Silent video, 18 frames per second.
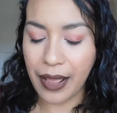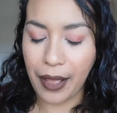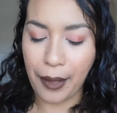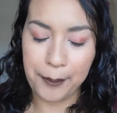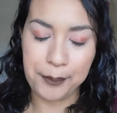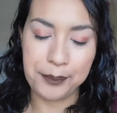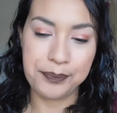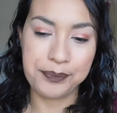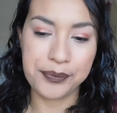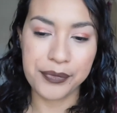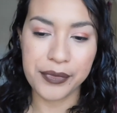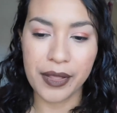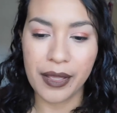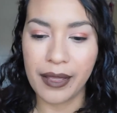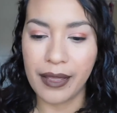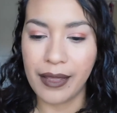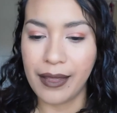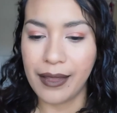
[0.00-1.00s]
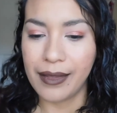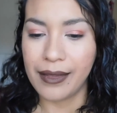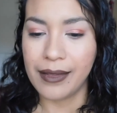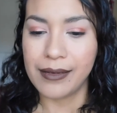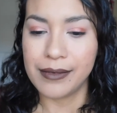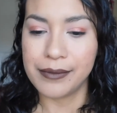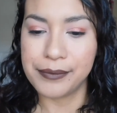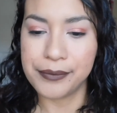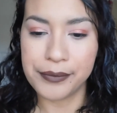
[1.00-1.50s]
um,
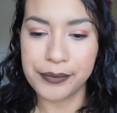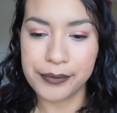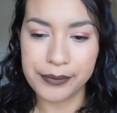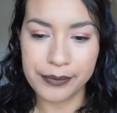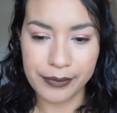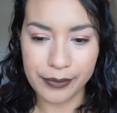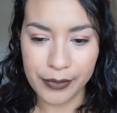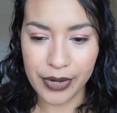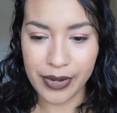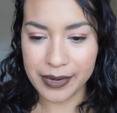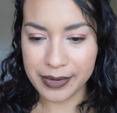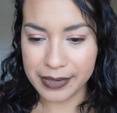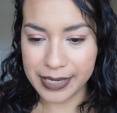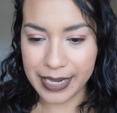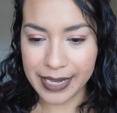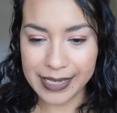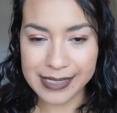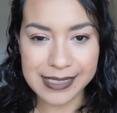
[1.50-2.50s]
wear on a date.